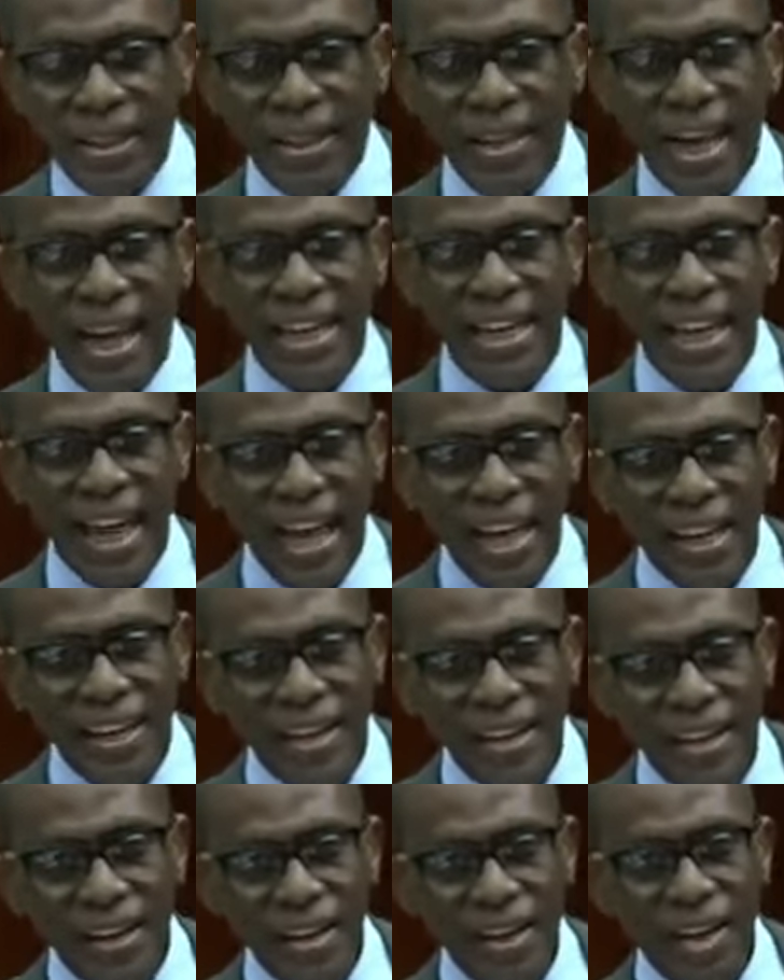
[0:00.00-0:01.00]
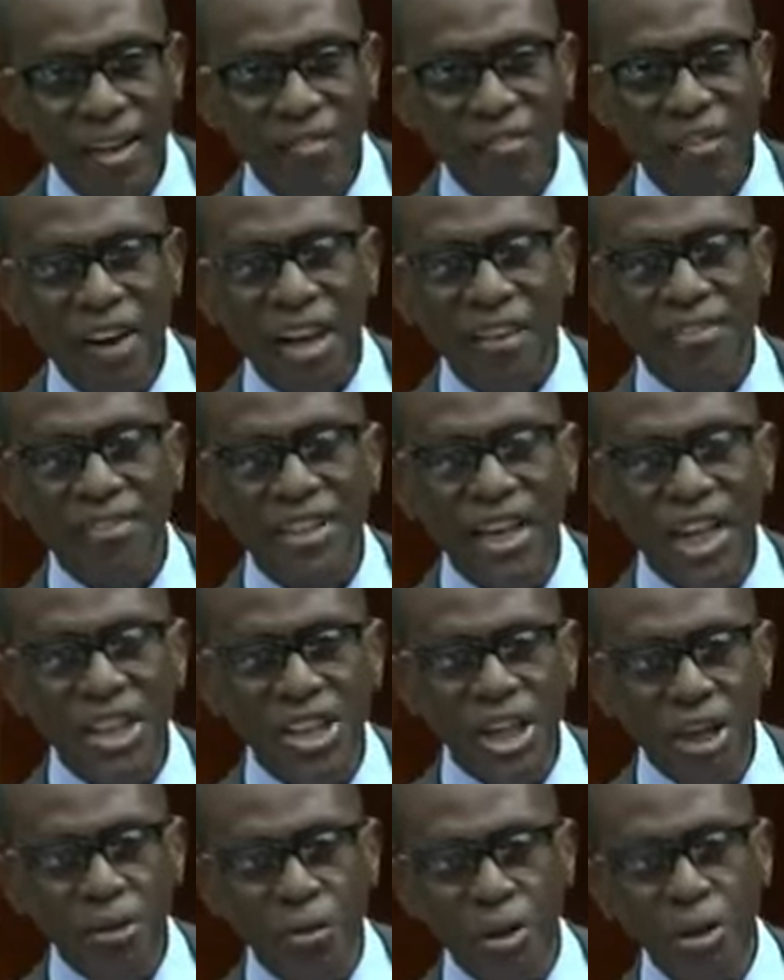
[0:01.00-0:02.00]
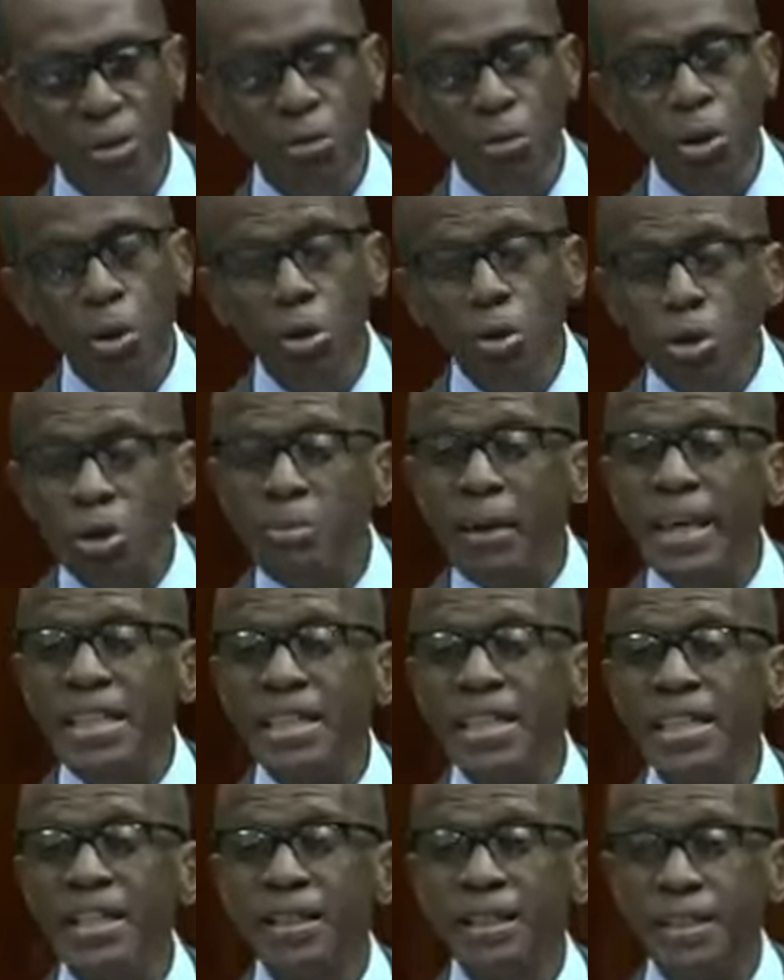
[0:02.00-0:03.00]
that I, a 5-star general, will lose my seat.